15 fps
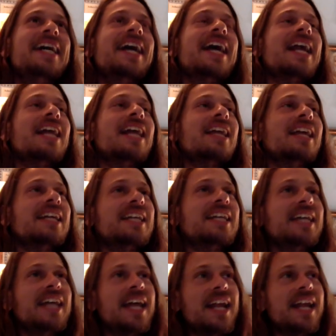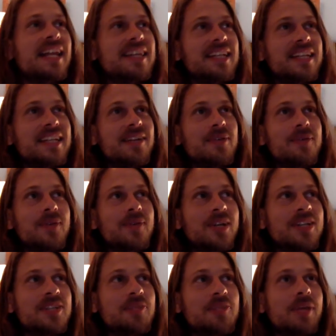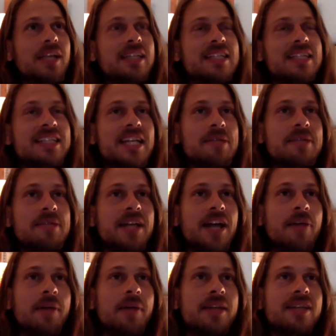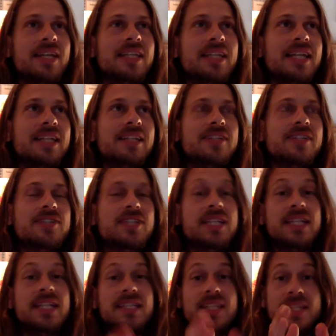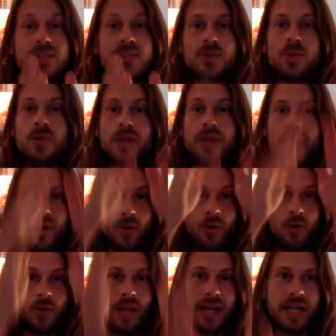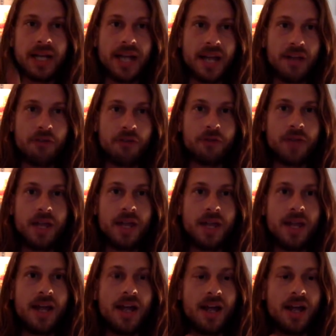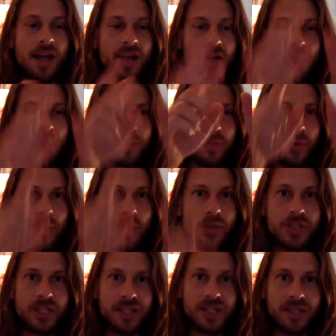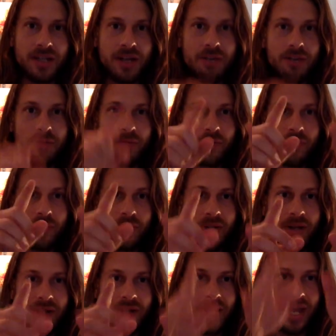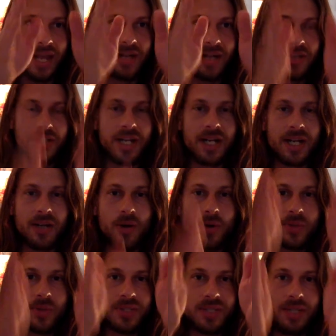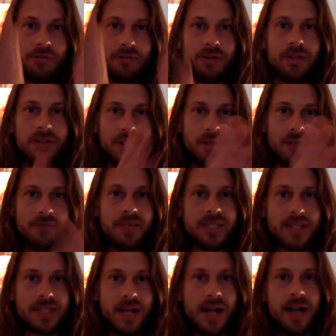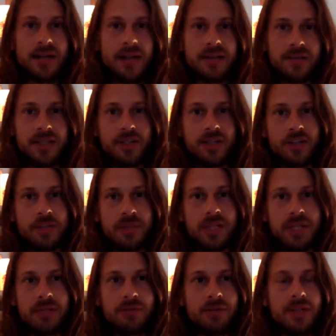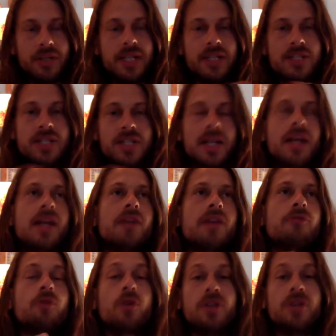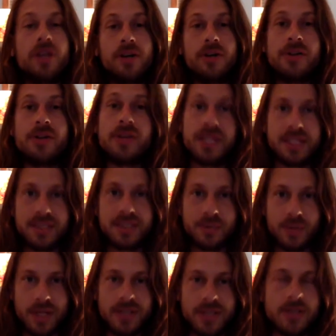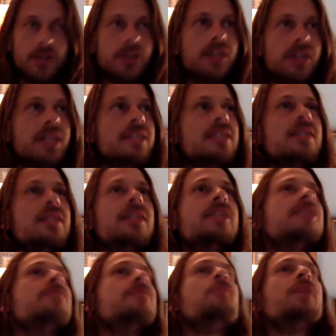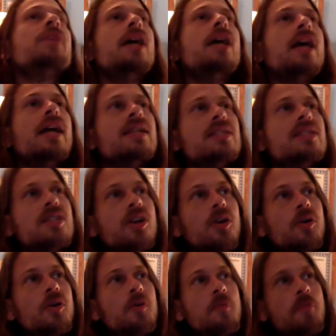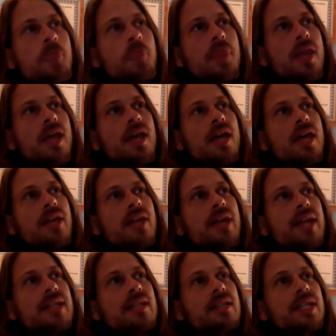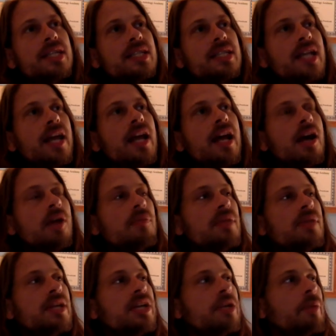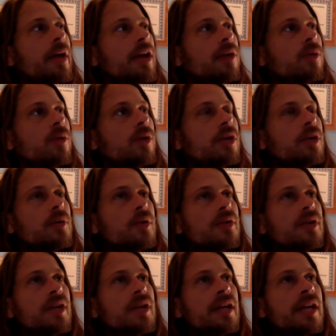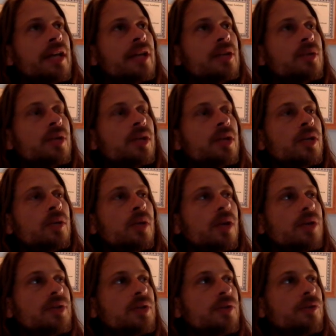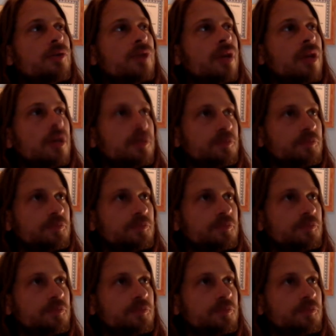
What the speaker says: And I like it. And I think it works. But at the same time, I think that those deities rule that whole, like, kind of portion of that energetic whole sliver of the sky. You know what I mean? For the earthlings, for us earthlings at least. And so that's at least kind of how I'm thinking about it and working with it, and it's working well so far.